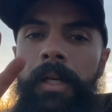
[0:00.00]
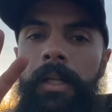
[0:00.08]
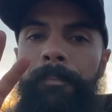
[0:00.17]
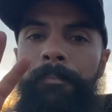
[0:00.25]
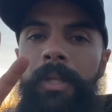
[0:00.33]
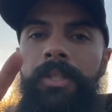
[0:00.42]

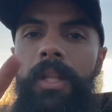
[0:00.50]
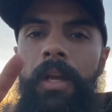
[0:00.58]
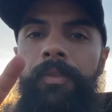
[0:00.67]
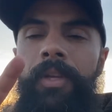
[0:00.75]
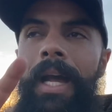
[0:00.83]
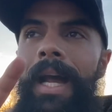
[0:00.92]
much love,
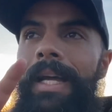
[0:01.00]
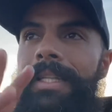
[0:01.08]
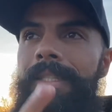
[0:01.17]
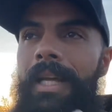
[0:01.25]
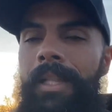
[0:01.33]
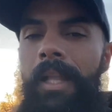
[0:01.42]
you
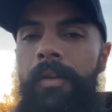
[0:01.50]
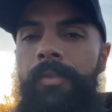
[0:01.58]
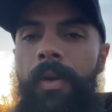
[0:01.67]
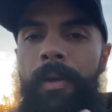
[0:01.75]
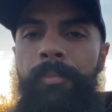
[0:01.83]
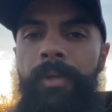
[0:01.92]
guys. I love
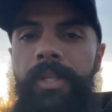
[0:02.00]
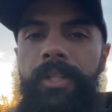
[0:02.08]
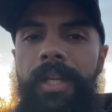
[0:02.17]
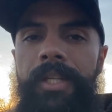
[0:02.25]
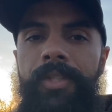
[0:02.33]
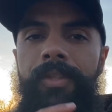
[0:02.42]
you. I
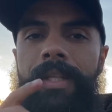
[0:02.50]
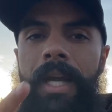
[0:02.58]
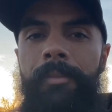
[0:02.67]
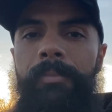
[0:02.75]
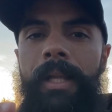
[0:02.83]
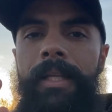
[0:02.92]
appreciate you.
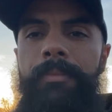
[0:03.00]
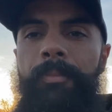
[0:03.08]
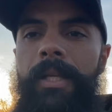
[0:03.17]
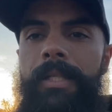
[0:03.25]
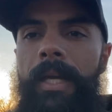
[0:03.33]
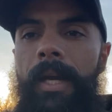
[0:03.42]
God bless.
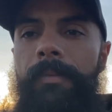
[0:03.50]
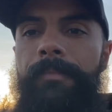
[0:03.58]
Peace out.